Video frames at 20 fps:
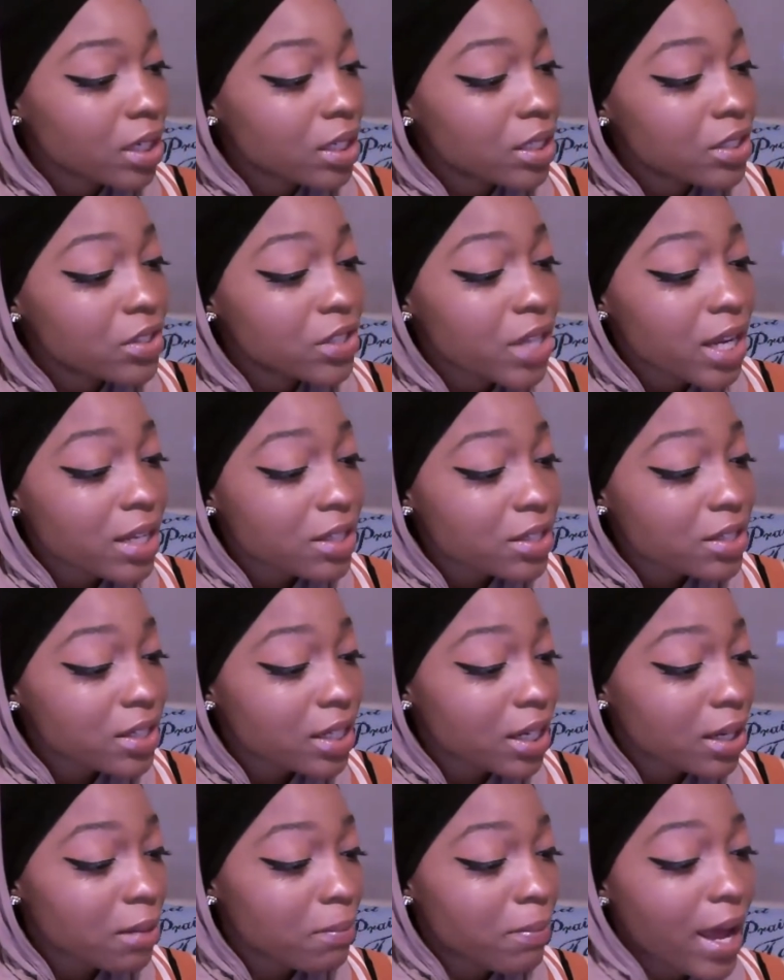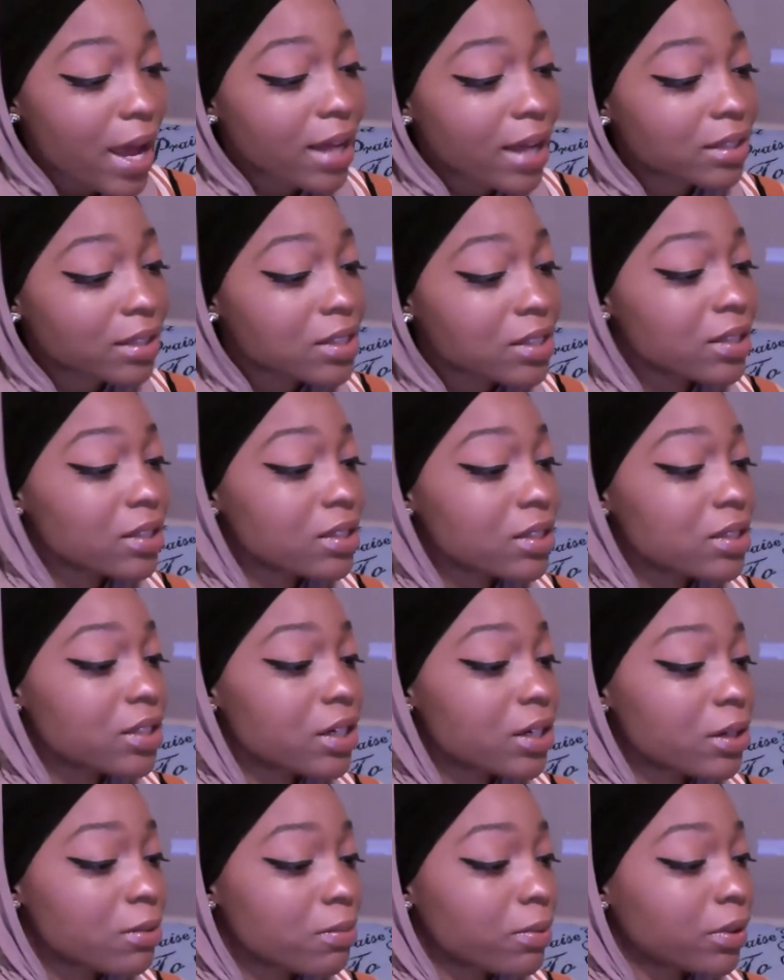Changing it back to the
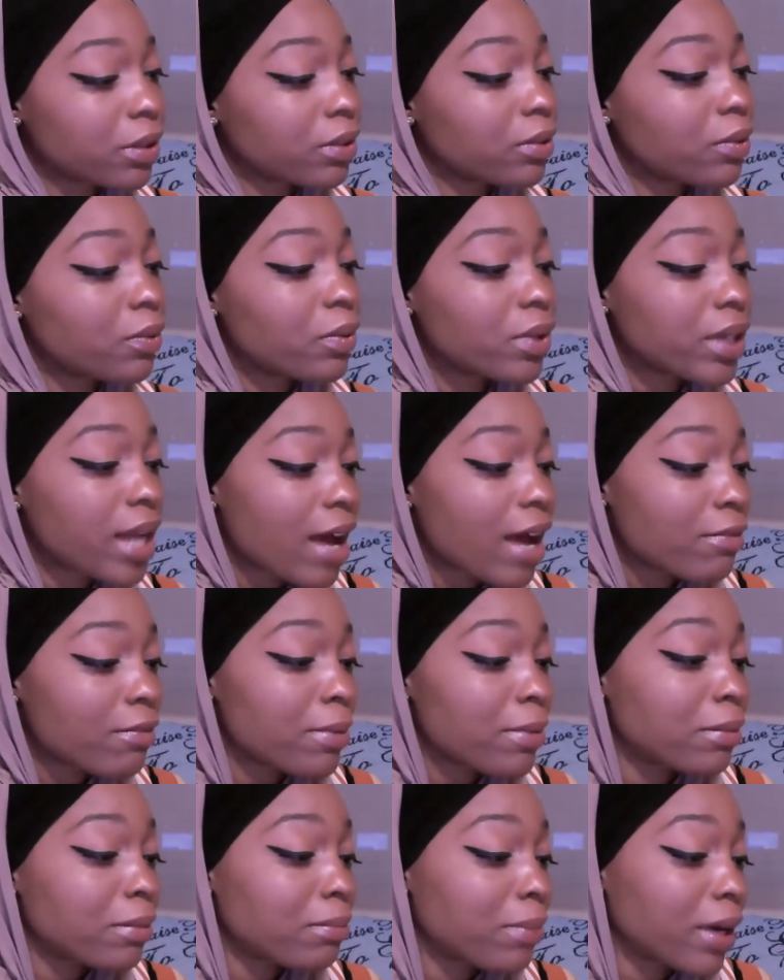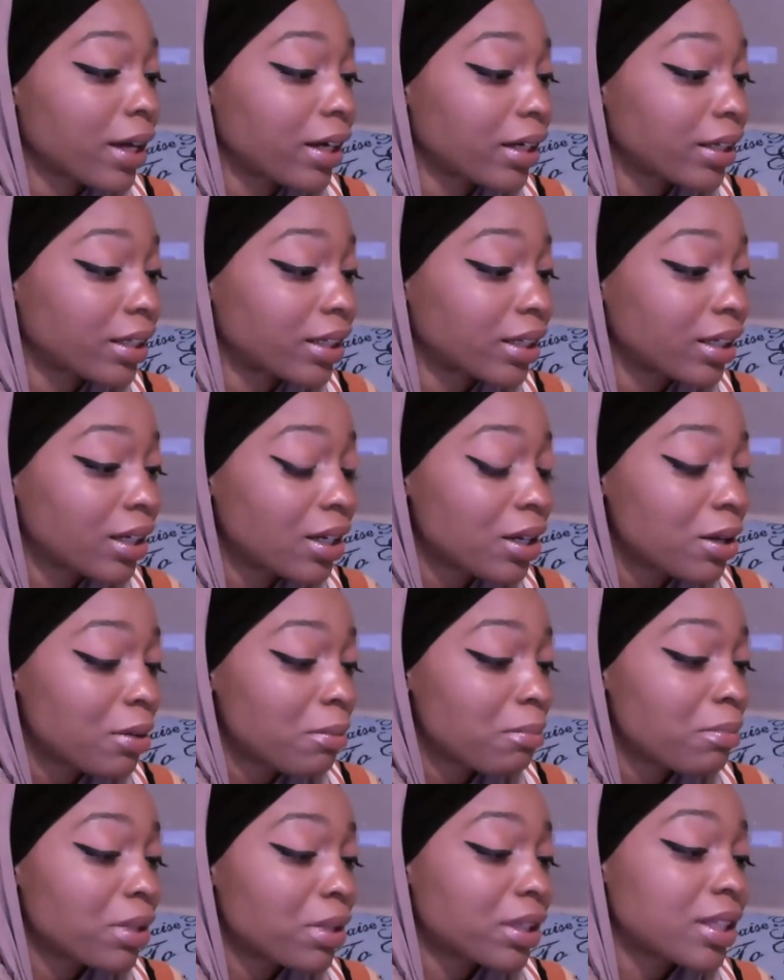turban would have been better,
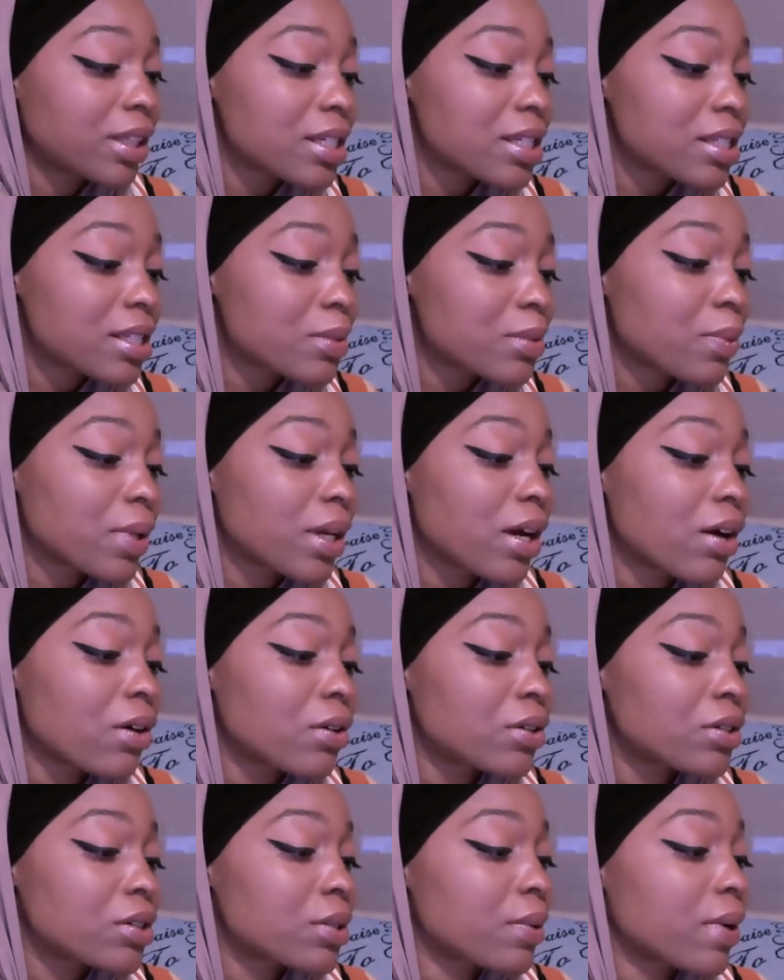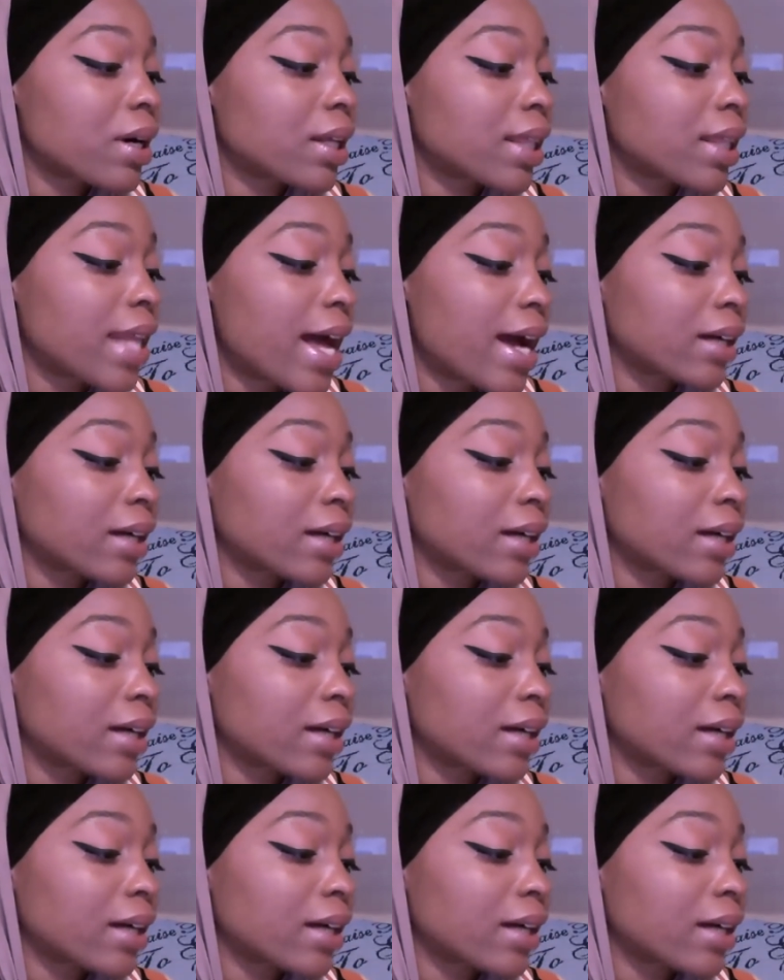but this we owe to our lack of